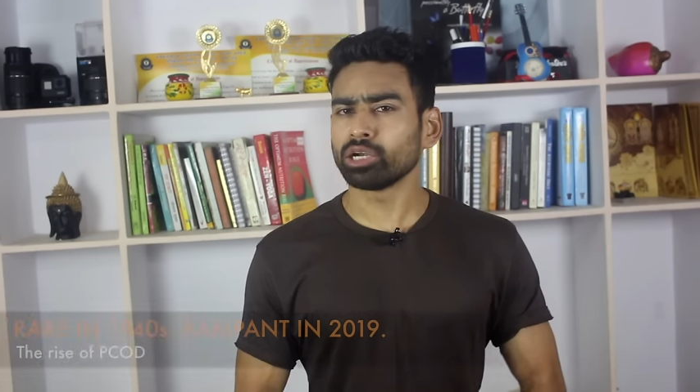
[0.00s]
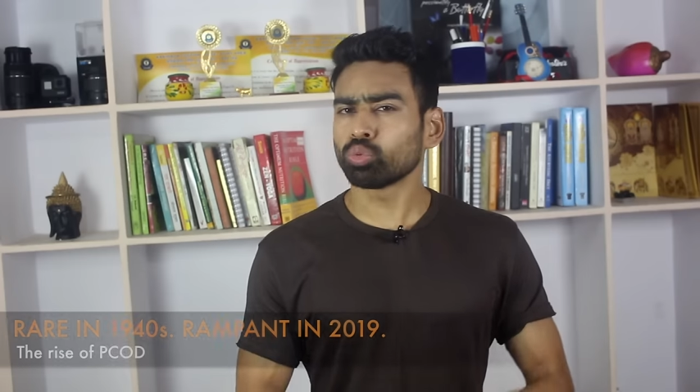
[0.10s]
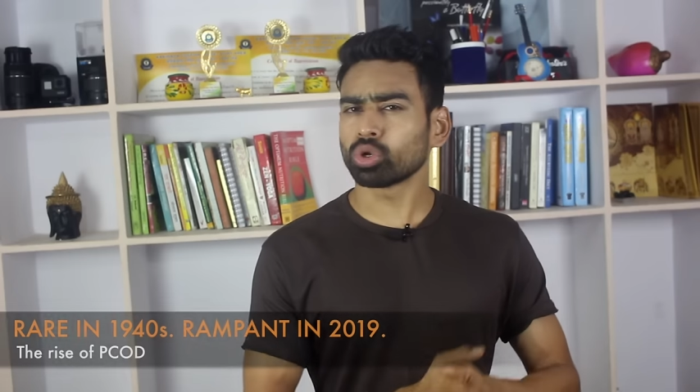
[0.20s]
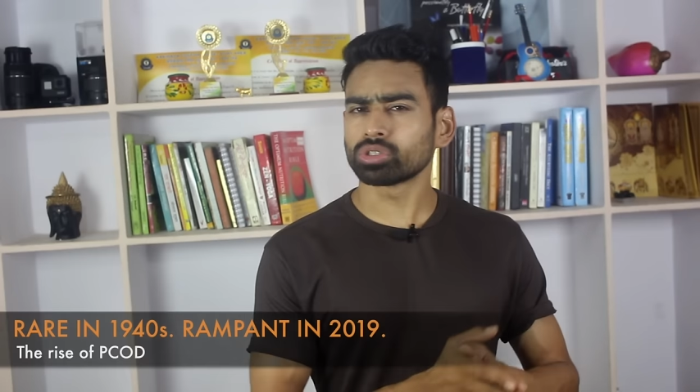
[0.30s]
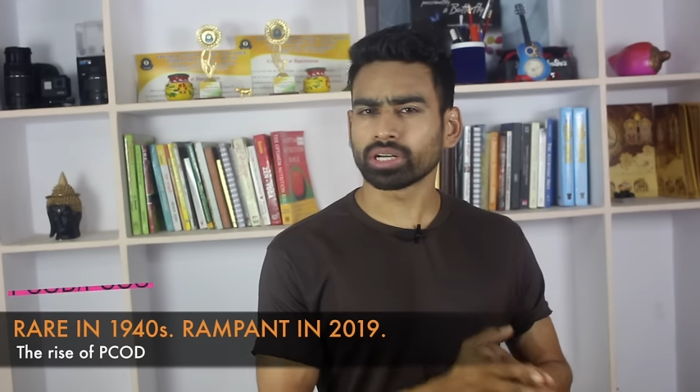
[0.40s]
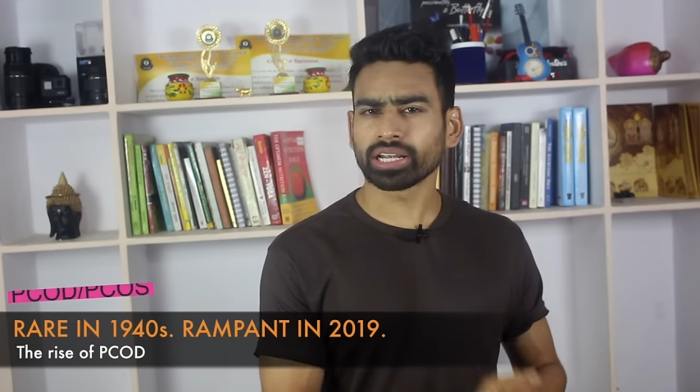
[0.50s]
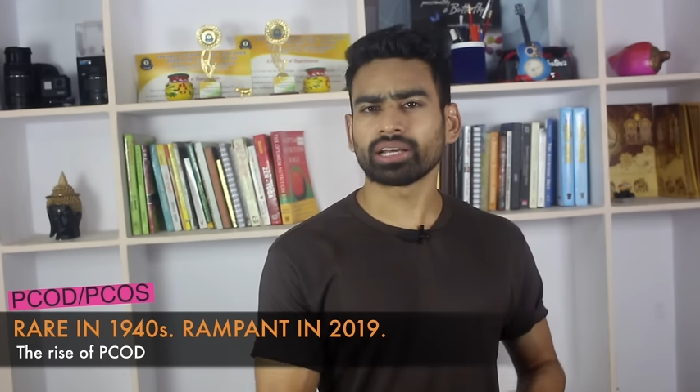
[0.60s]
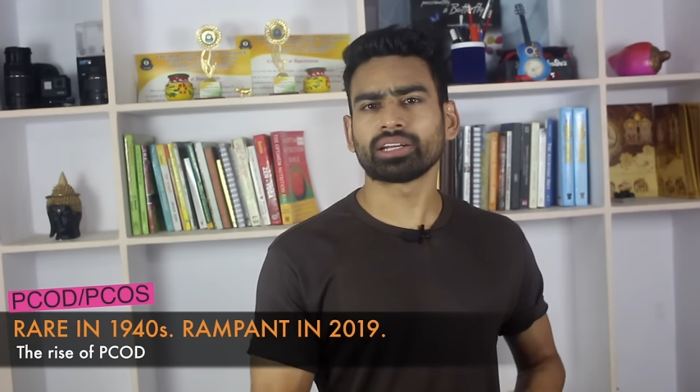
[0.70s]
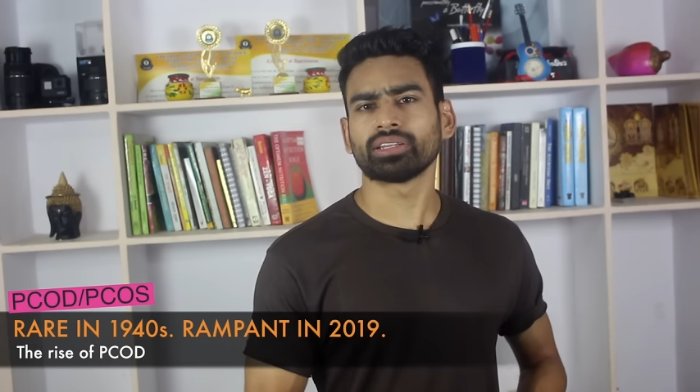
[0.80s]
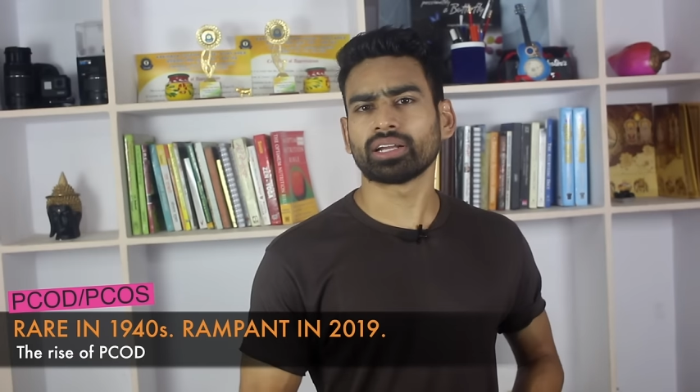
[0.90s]
It was
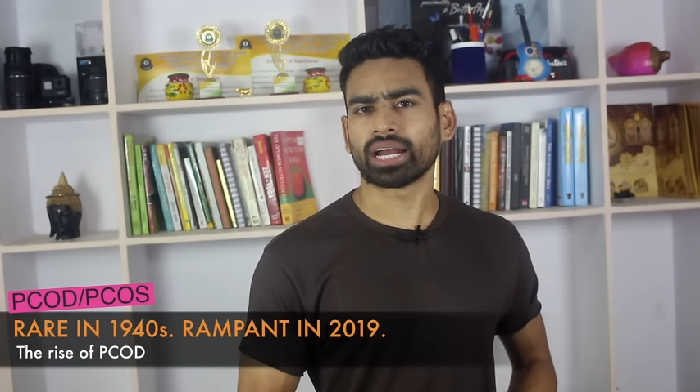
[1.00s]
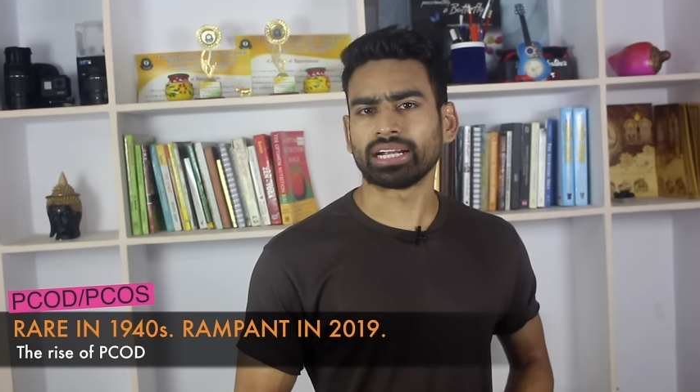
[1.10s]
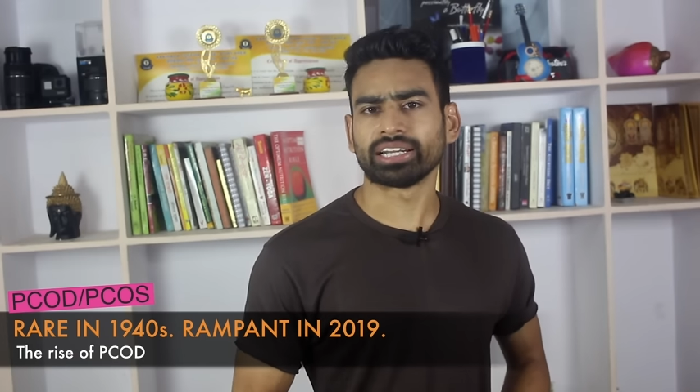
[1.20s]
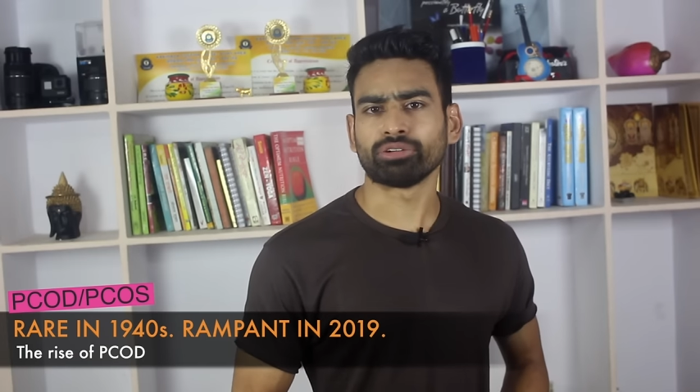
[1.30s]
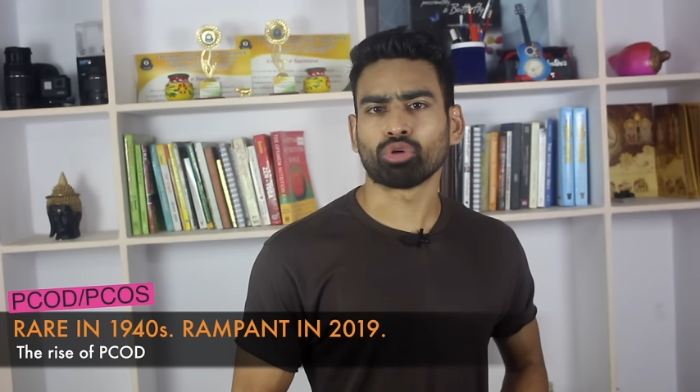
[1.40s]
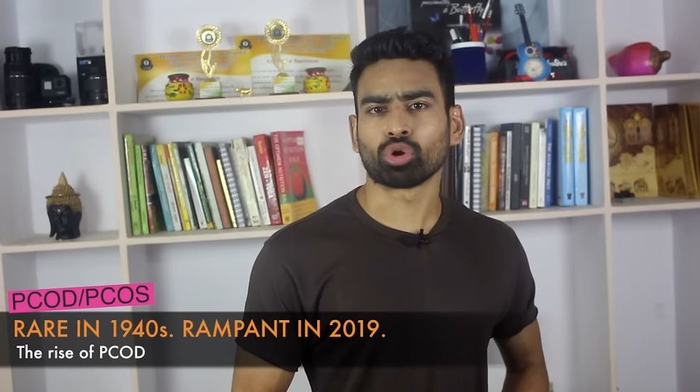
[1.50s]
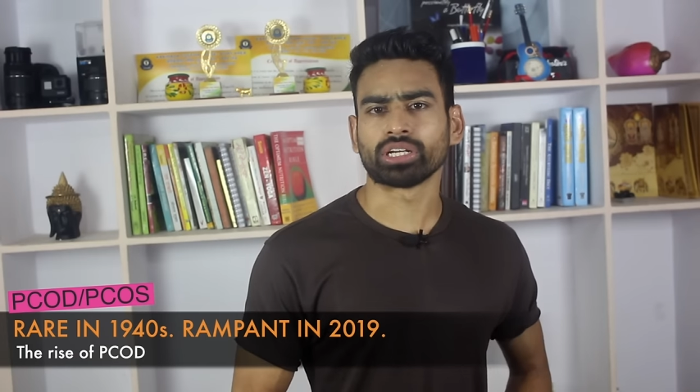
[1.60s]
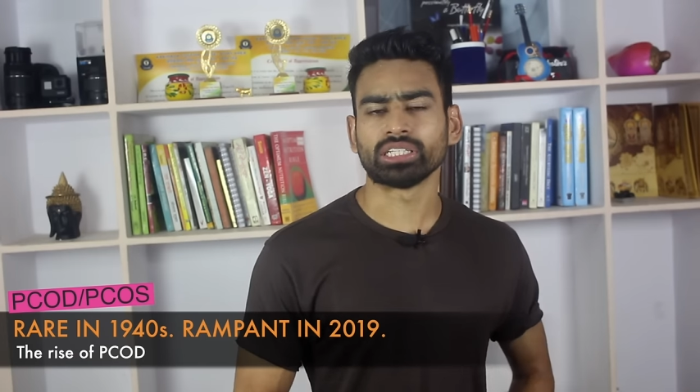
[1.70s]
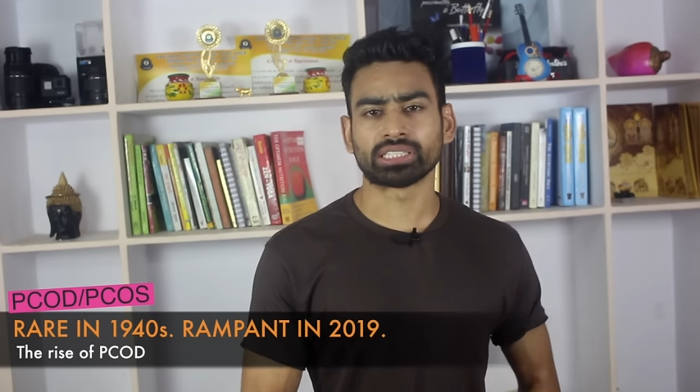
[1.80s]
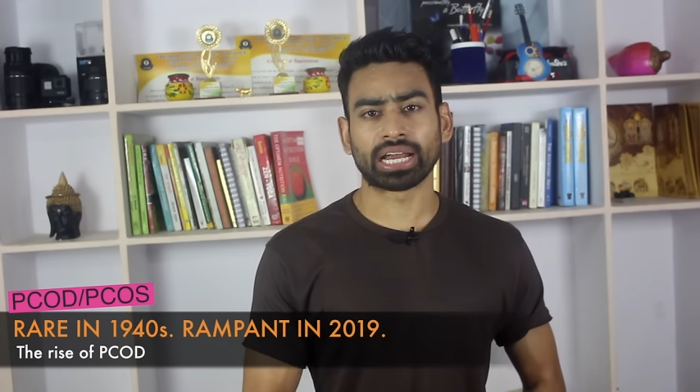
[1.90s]
rare in the
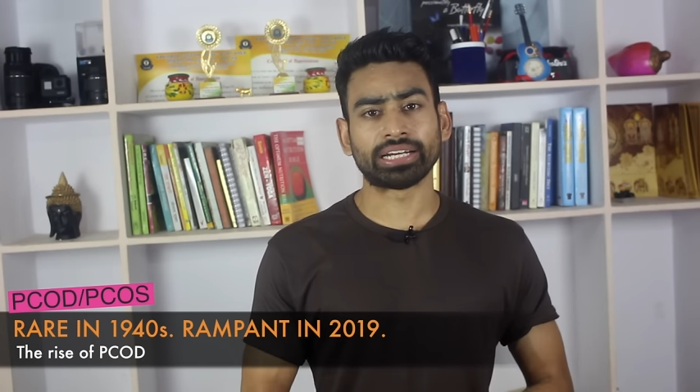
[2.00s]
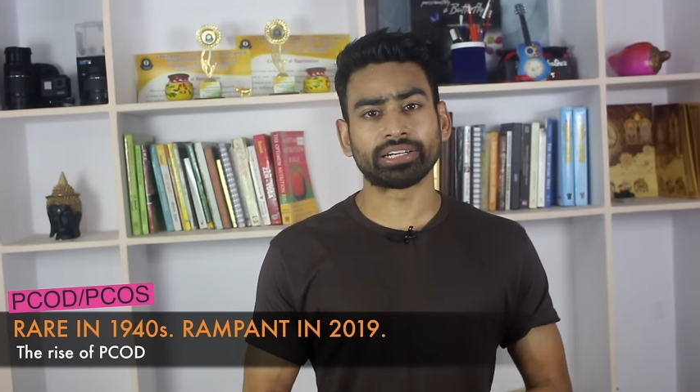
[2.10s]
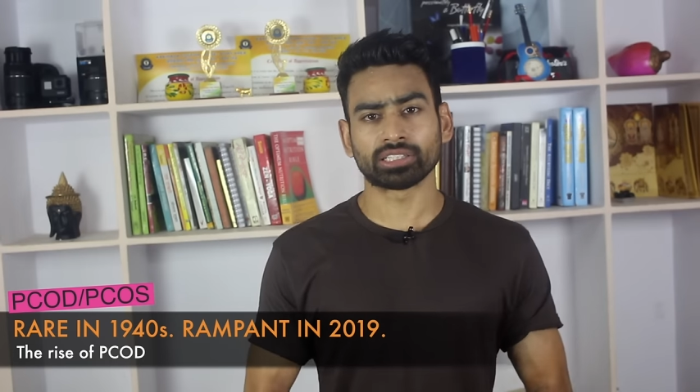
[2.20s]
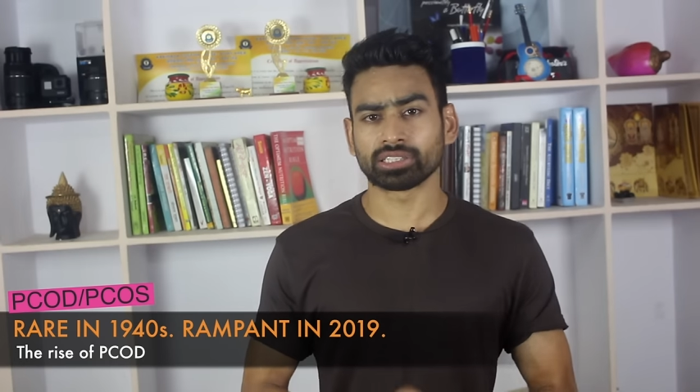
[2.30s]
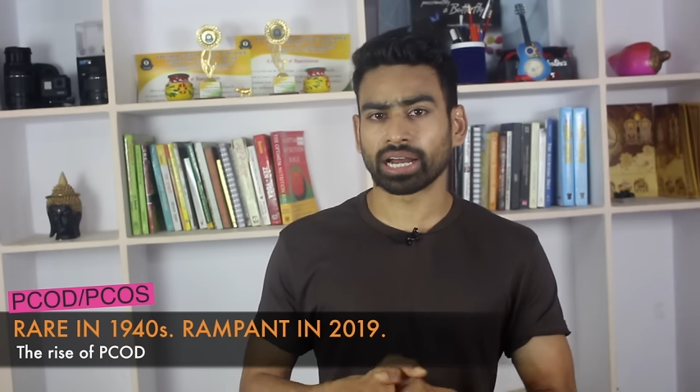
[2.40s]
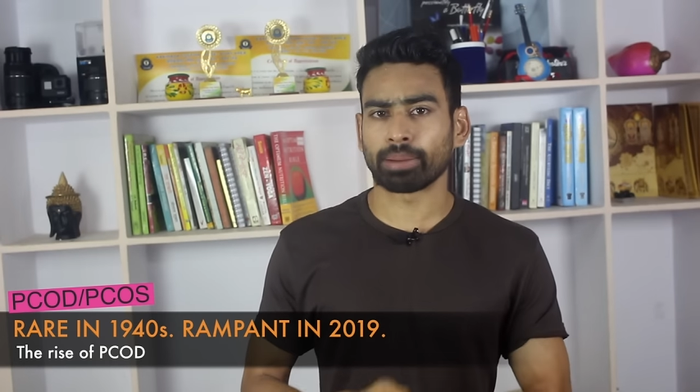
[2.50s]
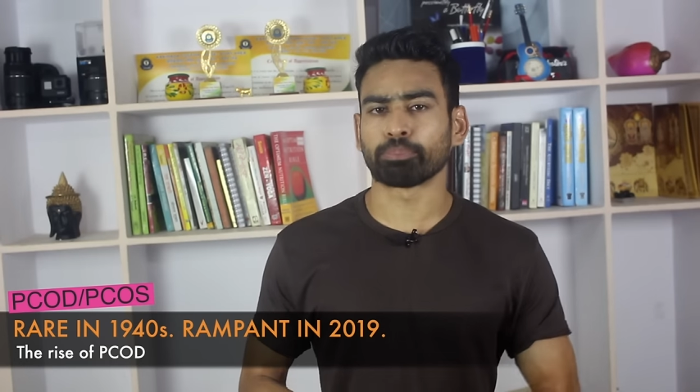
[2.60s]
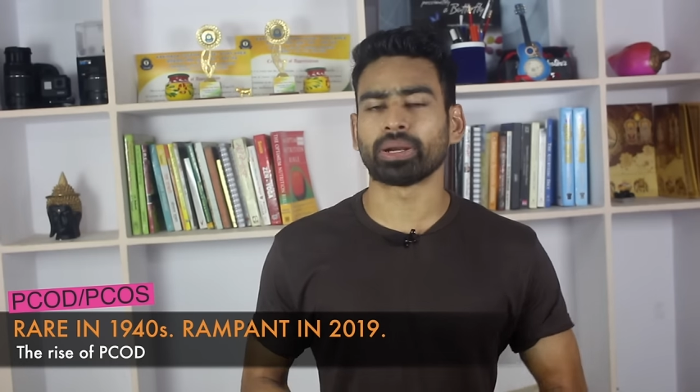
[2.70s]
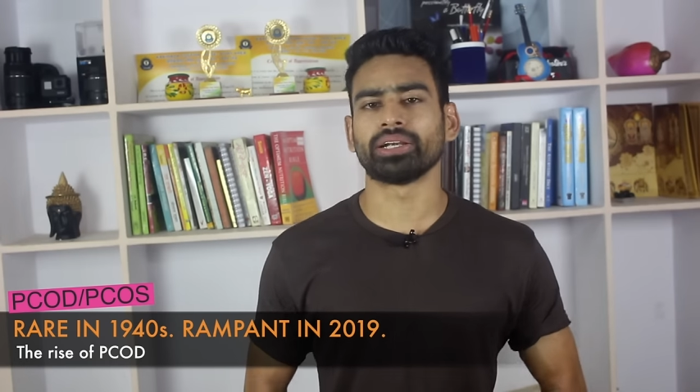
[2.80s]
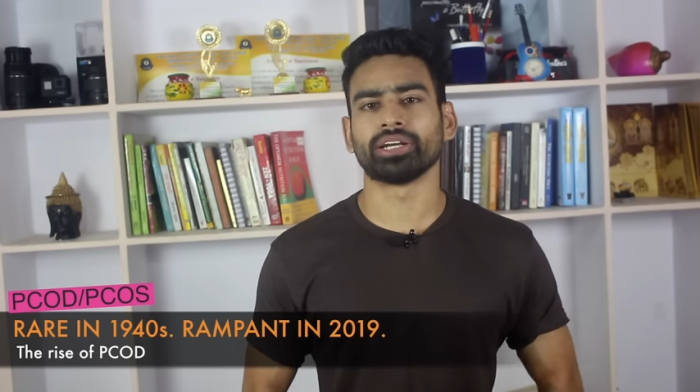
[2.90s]
1940s and it is
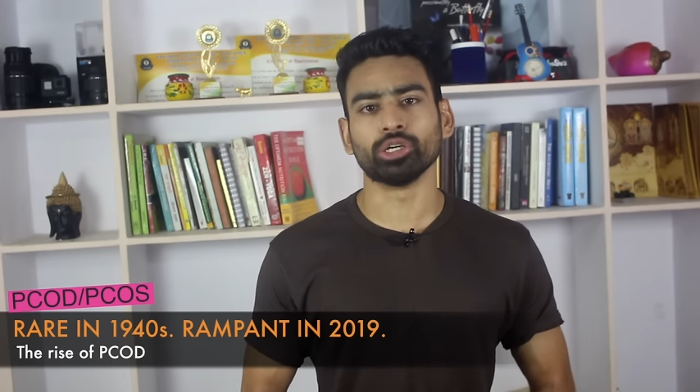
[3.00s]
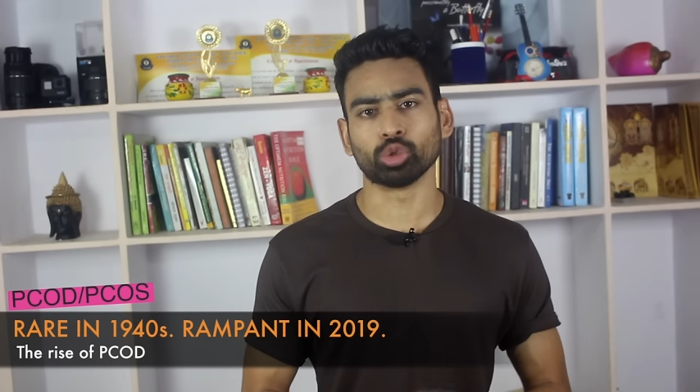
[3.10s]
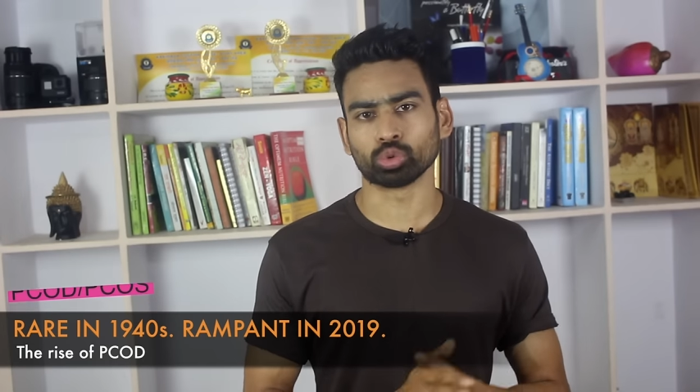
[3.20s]
rampant in